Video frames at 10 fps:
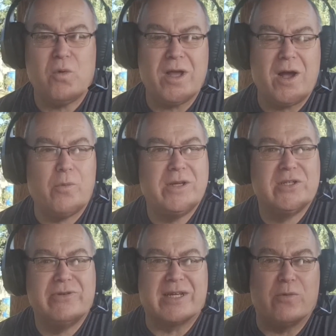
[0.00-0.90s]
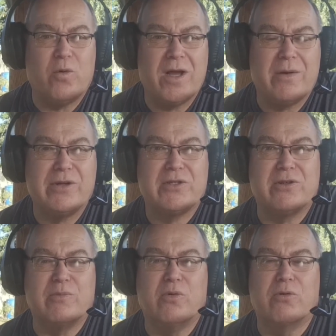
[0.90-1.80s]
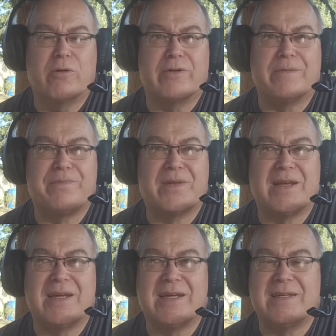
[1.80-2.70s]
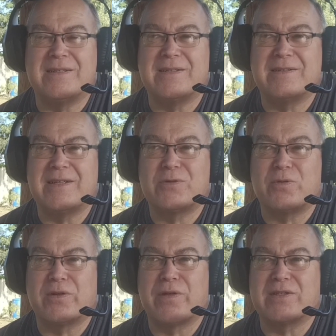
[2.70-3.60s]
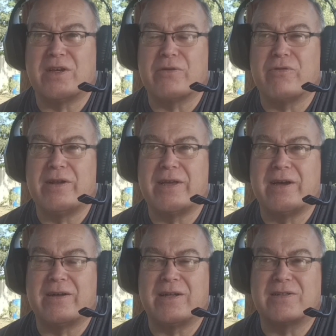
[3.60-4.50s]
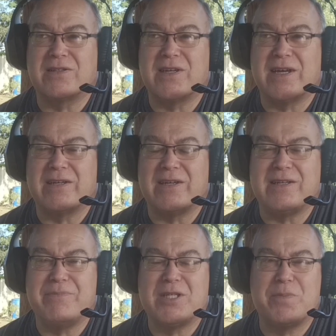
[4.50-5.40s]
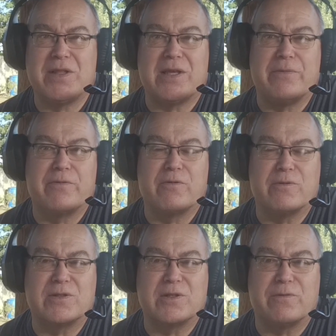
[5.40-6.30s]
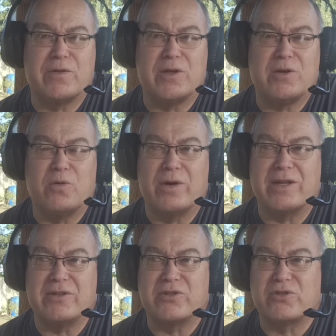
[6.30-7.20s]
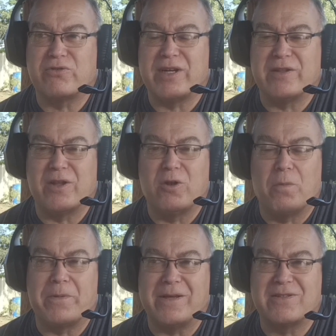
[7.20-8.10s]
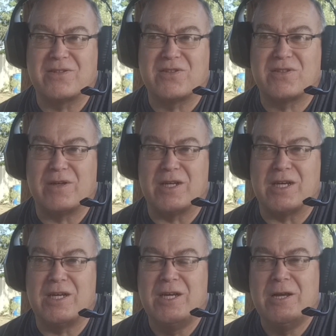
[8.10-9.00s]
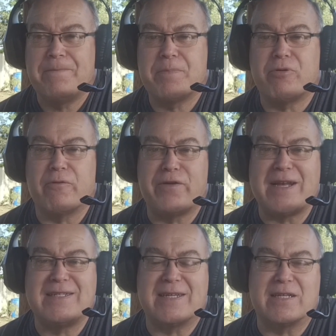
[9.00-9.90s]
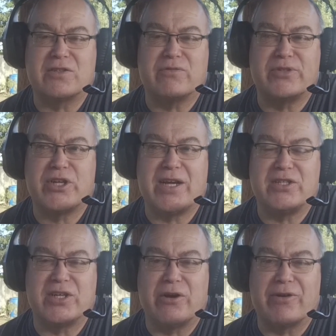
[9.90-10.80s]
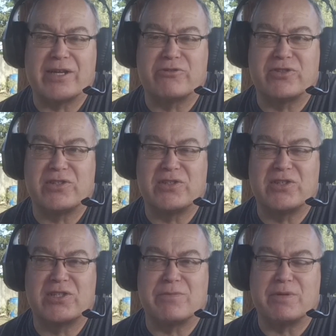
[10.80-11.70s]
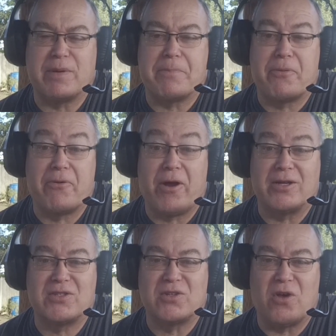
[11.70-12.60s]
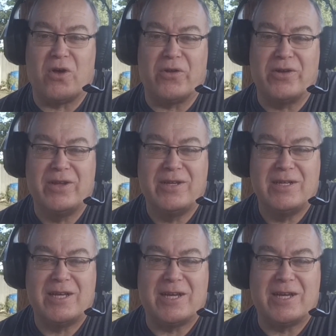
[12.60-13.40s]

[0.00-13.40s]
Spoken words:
So why aren't we doing it? Why aren't we doing more of it? And that's one of the things that I really can't understand. It must be the influence of the oil industry and the lobbyists preventing us from changing our electricity system to be priced on